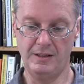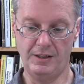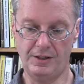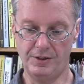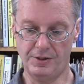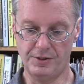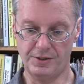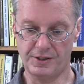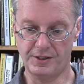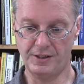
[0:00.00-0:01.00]

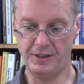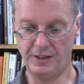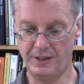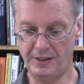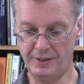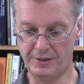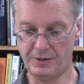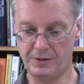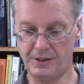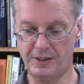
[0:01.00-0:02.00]
Here's
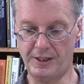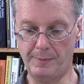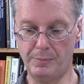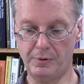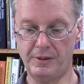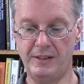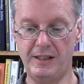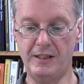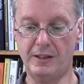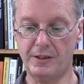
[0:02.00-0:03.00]
another example.
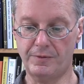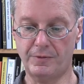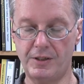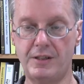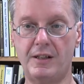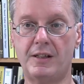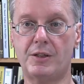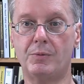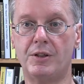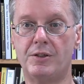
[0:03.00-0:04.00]
Deductive reasoning,
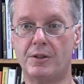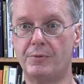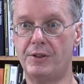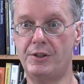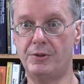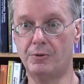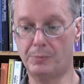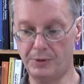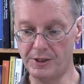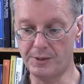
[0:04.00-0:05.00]
that's when you start with a general
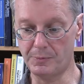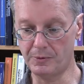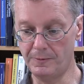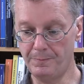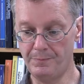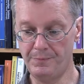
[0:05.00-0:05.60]
principle